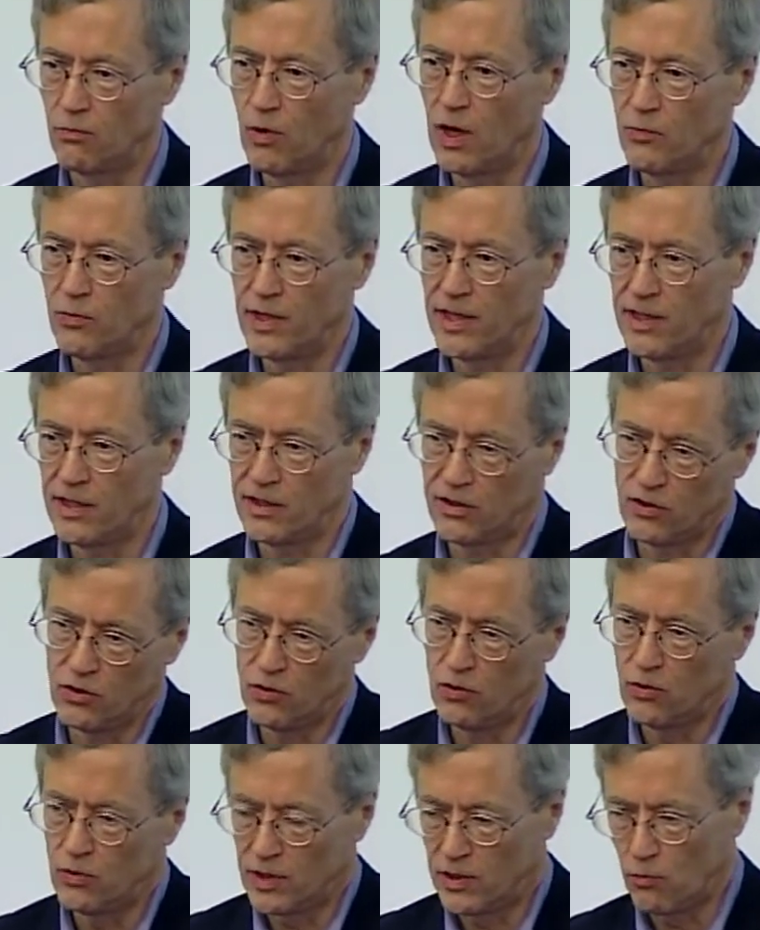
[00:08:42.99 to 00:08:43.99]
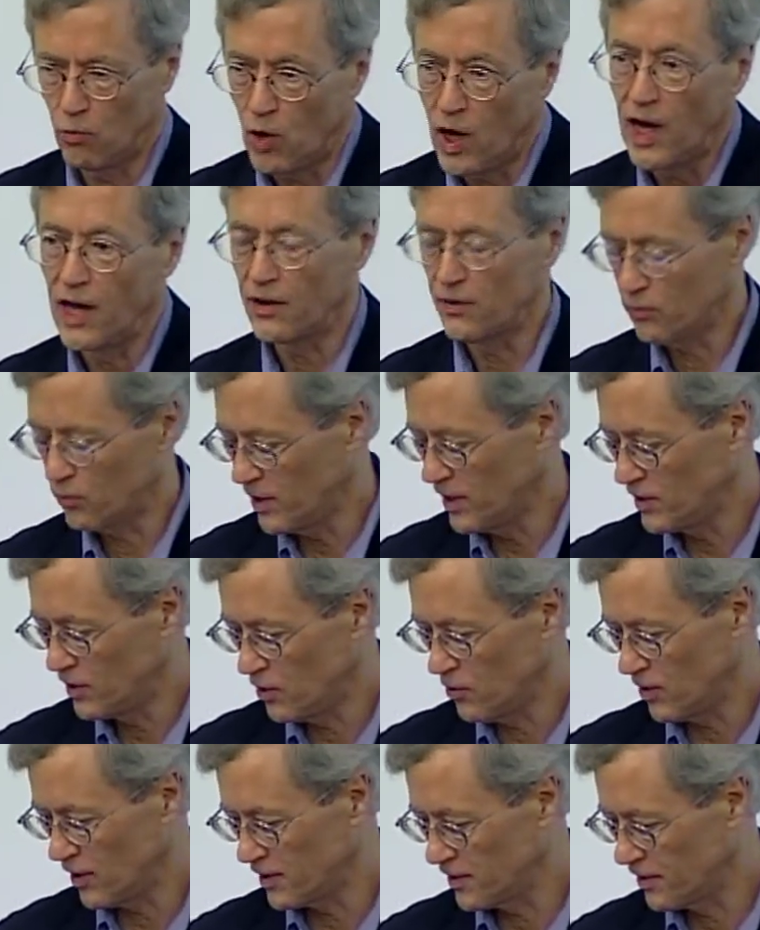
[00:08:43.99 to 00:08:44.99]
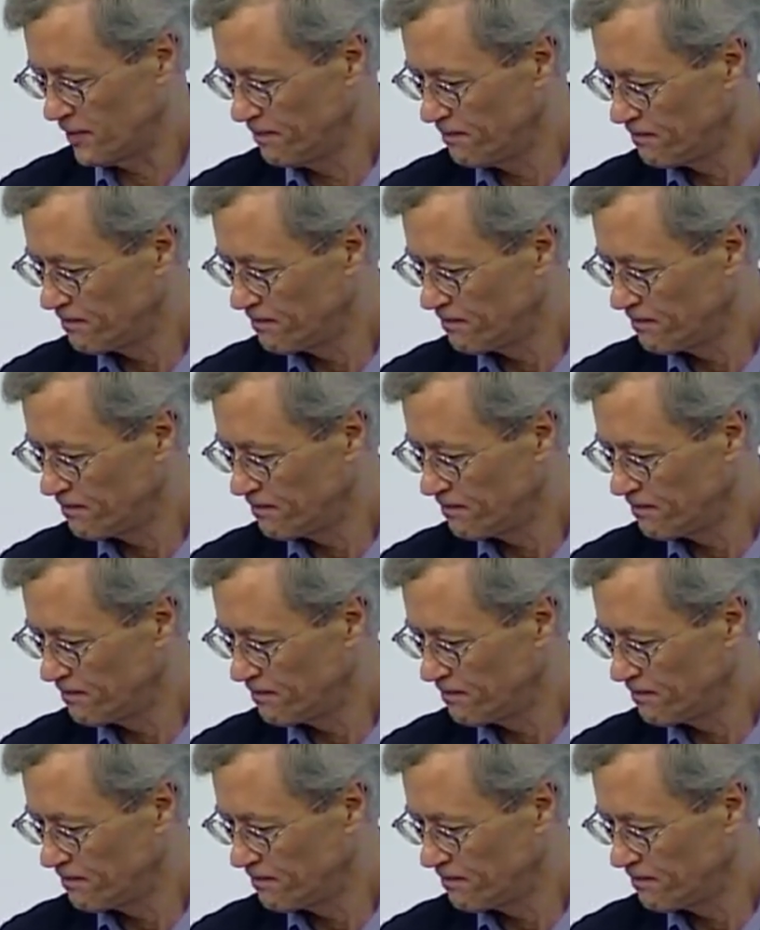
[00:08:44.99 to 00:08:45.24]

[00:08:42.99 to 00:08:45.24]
what we do and why we do it.